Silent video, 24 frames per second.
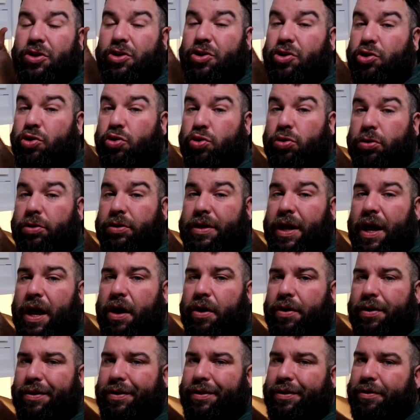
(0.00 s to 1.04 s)
cool down
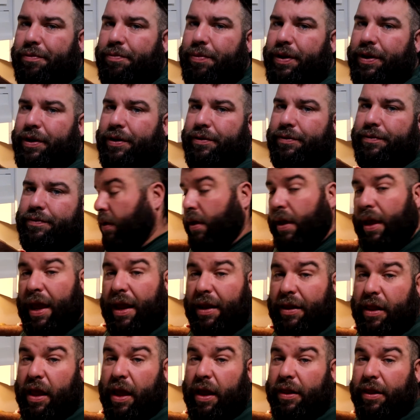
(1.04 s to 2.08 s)
a little bit, and
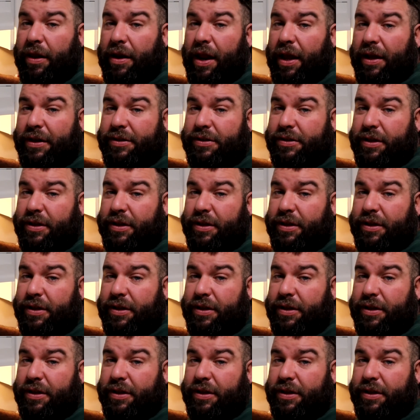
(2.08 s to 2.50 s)
then the next